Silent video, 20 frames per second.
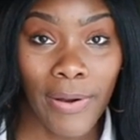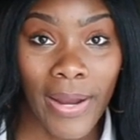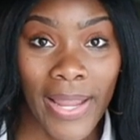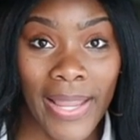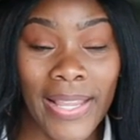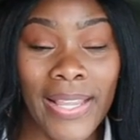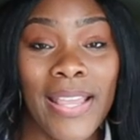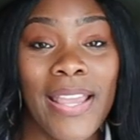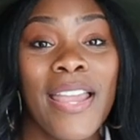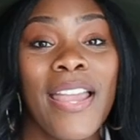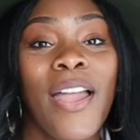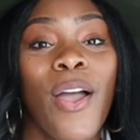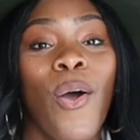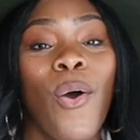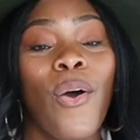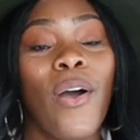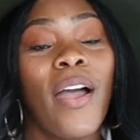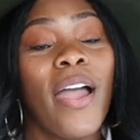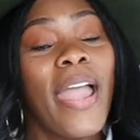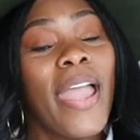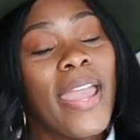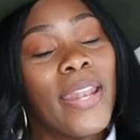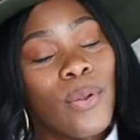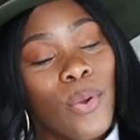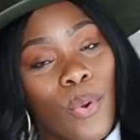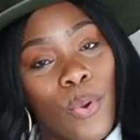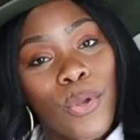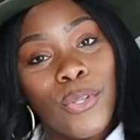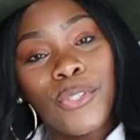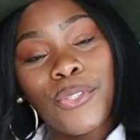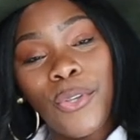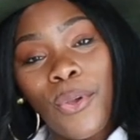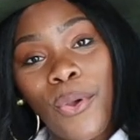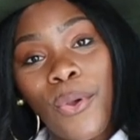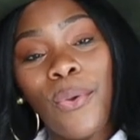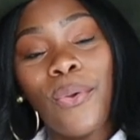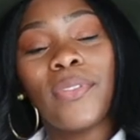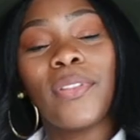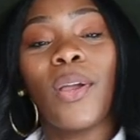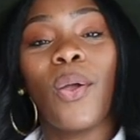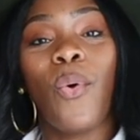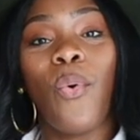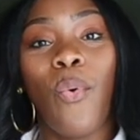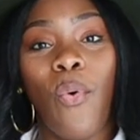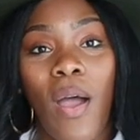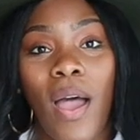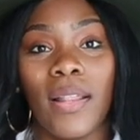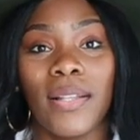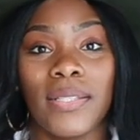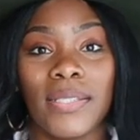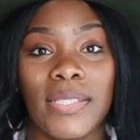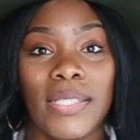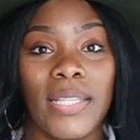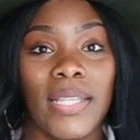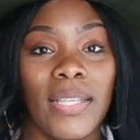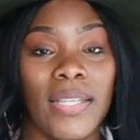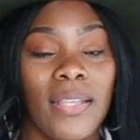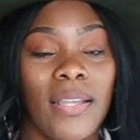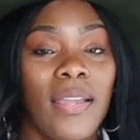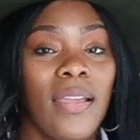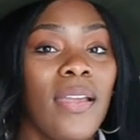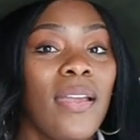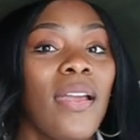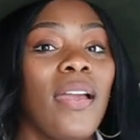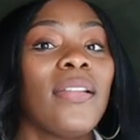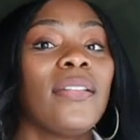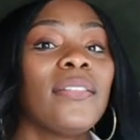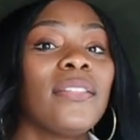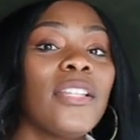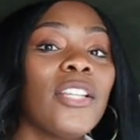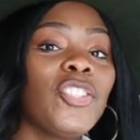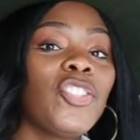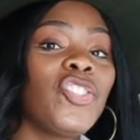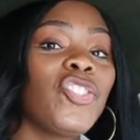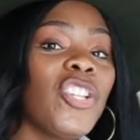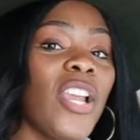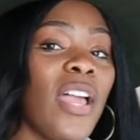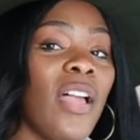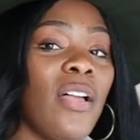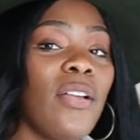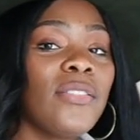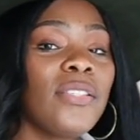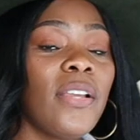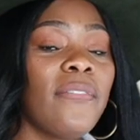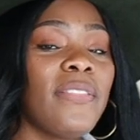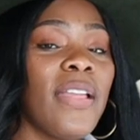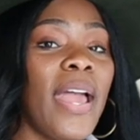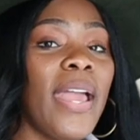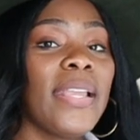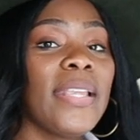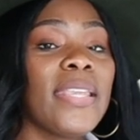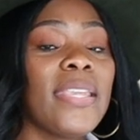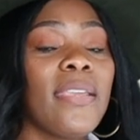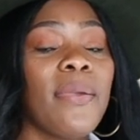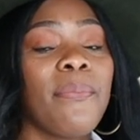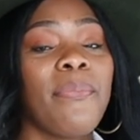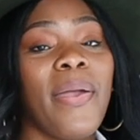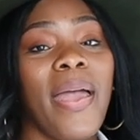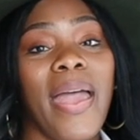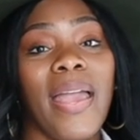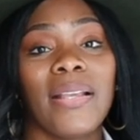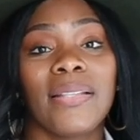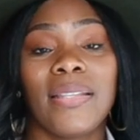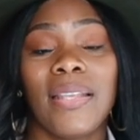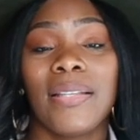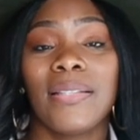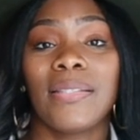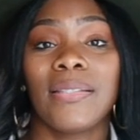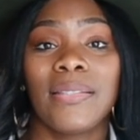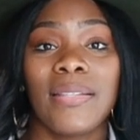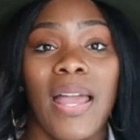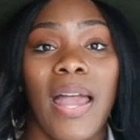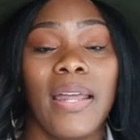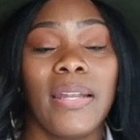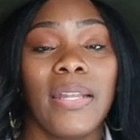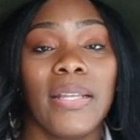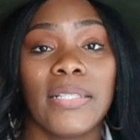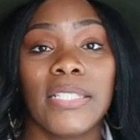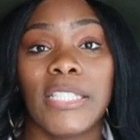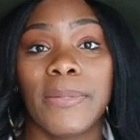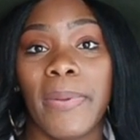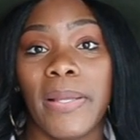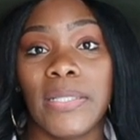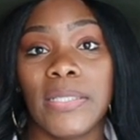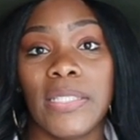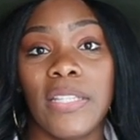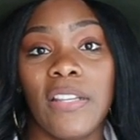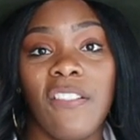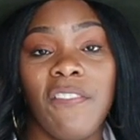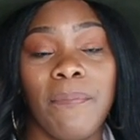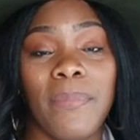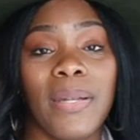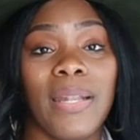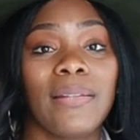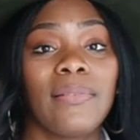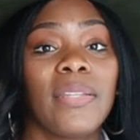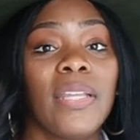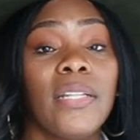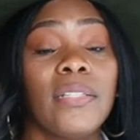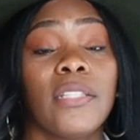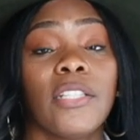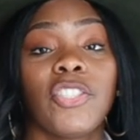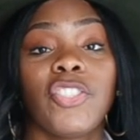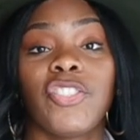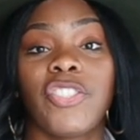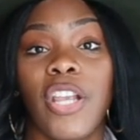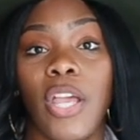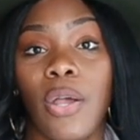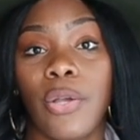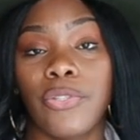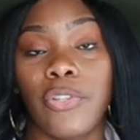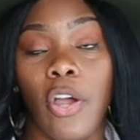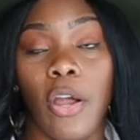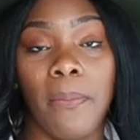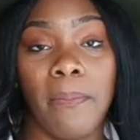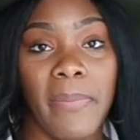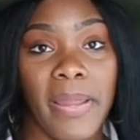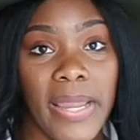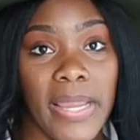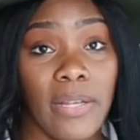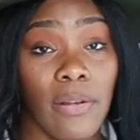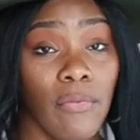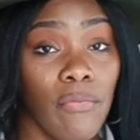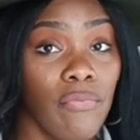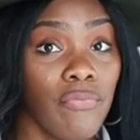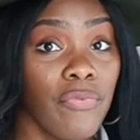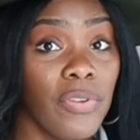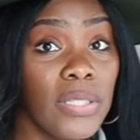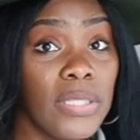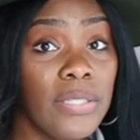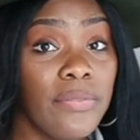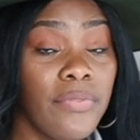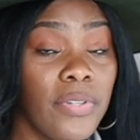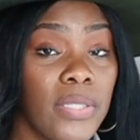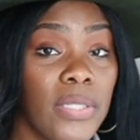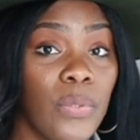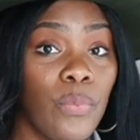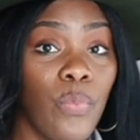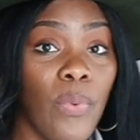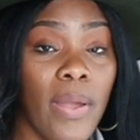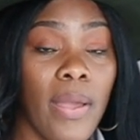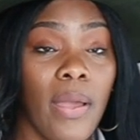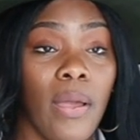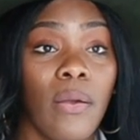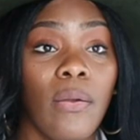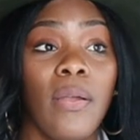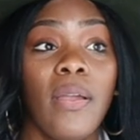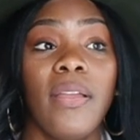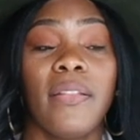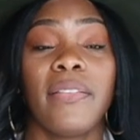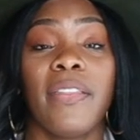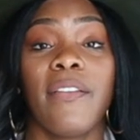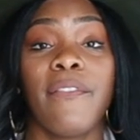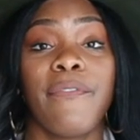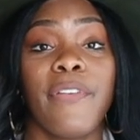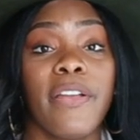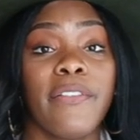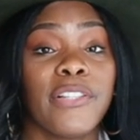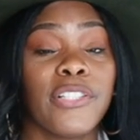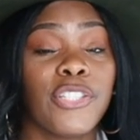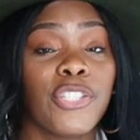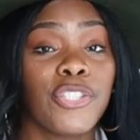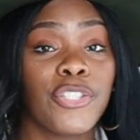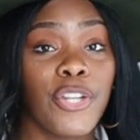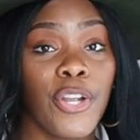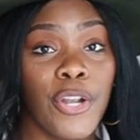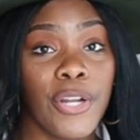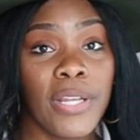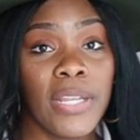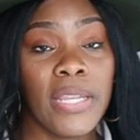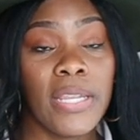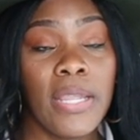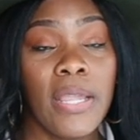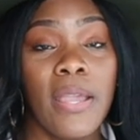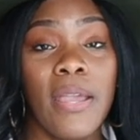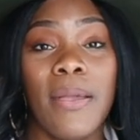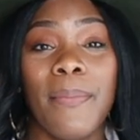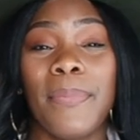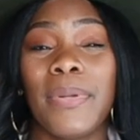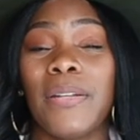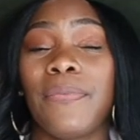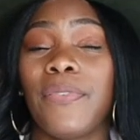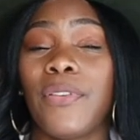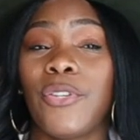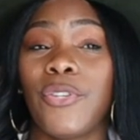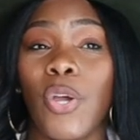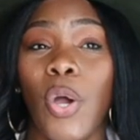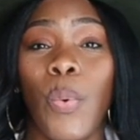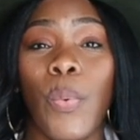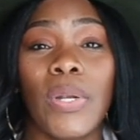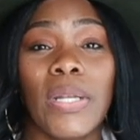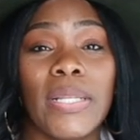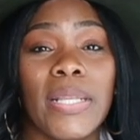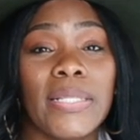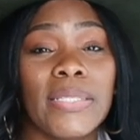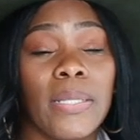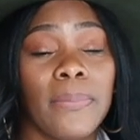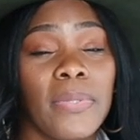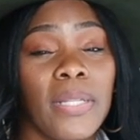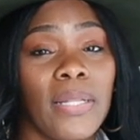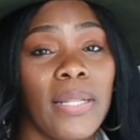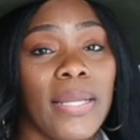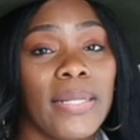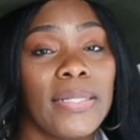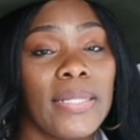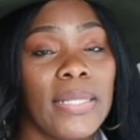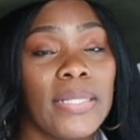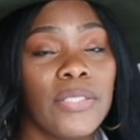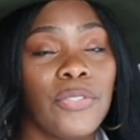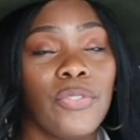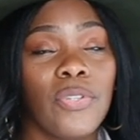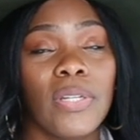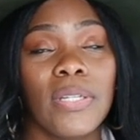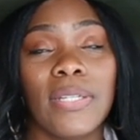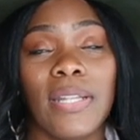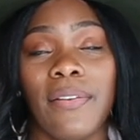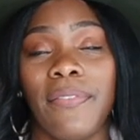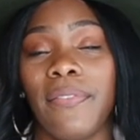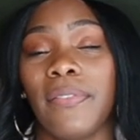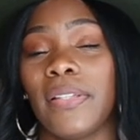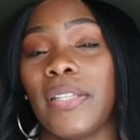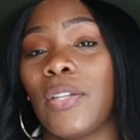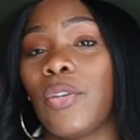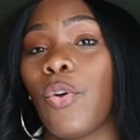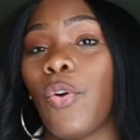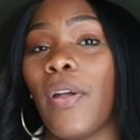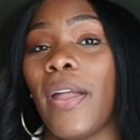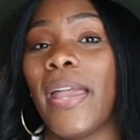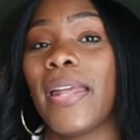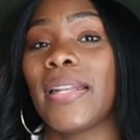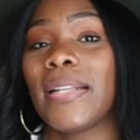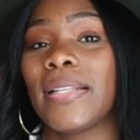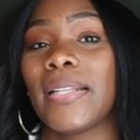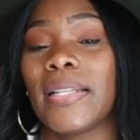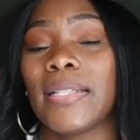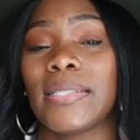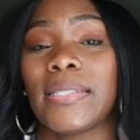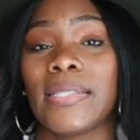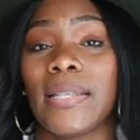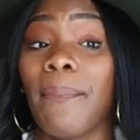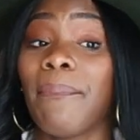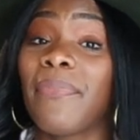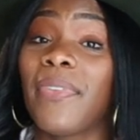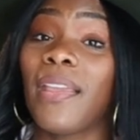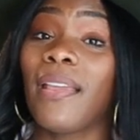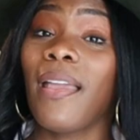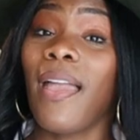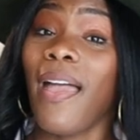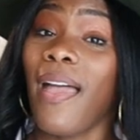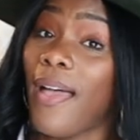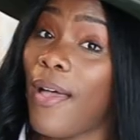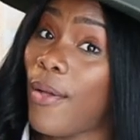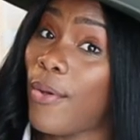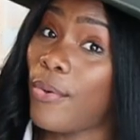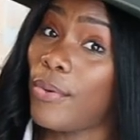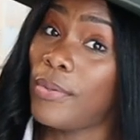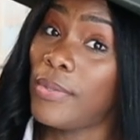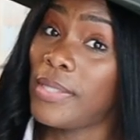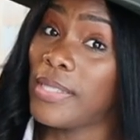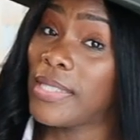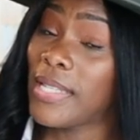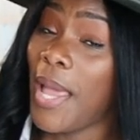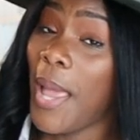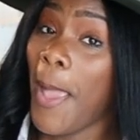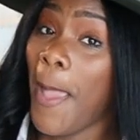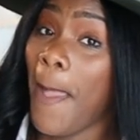right? and also the quality. The shells of the IKEA PAX is not expensive, but I think the shells are made really, really well. They're very sturdy, but if you don't want to get something like this, you can definitely go ahead and get something else